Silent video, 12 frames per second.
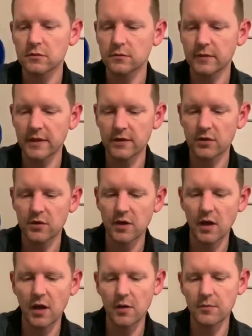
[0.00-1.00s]
which
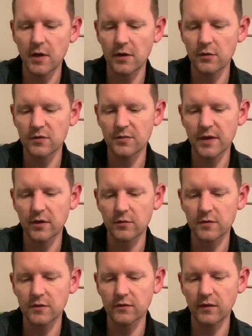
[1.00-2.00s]
um, I always pick up
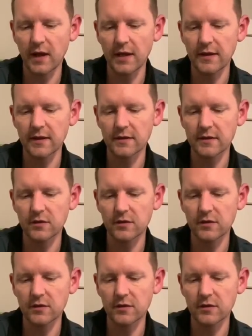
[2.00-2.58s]
stuff like this.